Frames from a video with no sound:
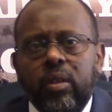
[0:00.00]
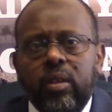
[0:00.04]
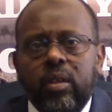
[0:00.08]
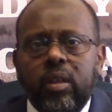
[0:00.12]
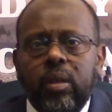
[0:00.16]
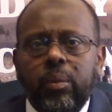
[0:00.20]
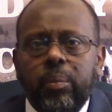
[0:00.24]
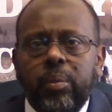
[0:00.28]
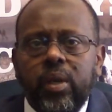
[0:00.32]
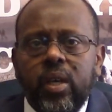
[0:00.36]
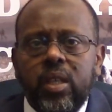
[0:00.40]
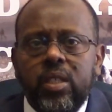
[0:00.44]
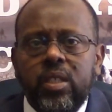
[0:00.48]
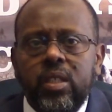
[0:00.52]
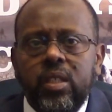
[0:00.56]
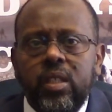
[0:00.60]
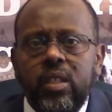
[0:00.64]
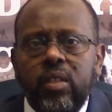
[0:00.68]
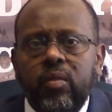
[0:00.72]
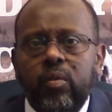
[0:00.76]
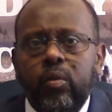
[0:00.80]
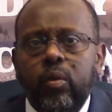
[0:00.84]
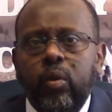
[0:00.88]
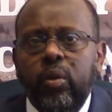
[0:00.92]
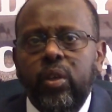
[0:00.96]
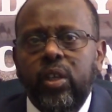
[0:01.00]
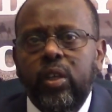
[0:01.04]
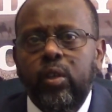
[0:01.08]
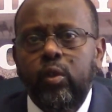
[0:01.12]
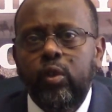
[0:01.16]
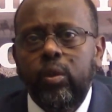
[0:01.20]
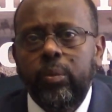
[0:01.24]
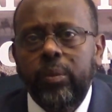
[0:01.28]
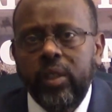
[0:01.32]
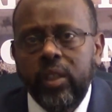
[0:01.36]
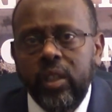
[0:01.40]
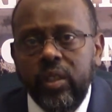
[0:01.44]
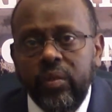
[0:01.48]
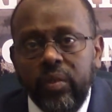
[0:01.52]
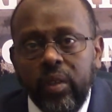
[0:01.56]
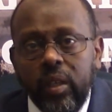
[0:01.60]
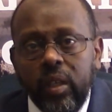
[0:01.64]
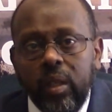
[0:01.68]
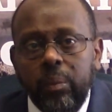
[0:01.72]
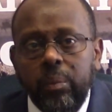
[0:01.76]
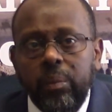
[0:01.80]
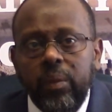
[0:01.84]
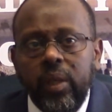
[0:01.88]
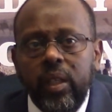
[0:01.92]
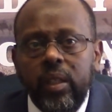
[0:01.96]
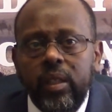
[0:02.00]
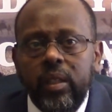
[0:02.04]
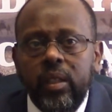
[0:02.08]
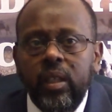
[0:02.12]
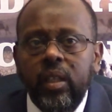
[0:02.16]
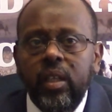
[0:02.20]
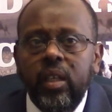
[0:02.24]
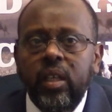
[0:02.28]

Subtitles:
capacity for economic development,